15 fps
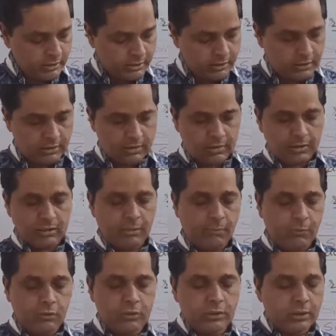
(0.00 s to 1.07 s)

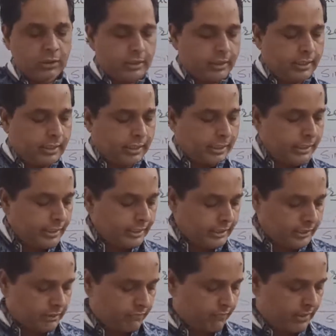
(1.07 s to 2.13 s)
suppose in
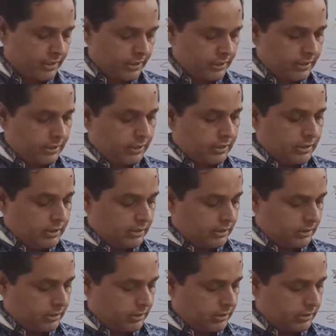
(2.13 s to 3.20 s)
this way,
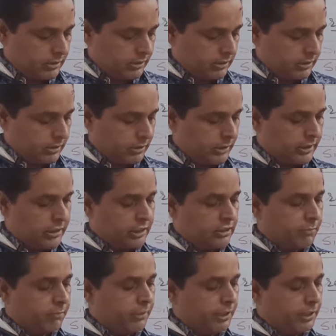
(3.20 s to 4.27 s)
this
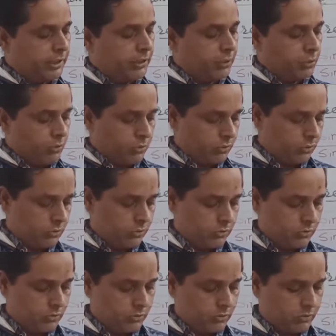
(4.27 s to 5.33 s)
is PQ,
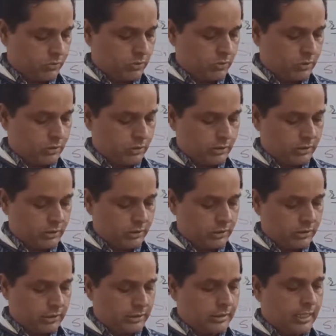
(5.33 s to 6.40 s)

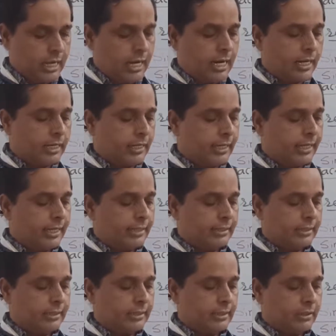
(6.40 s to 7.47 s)
this is
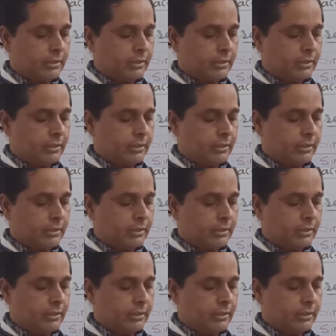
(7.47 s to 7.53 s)
RS.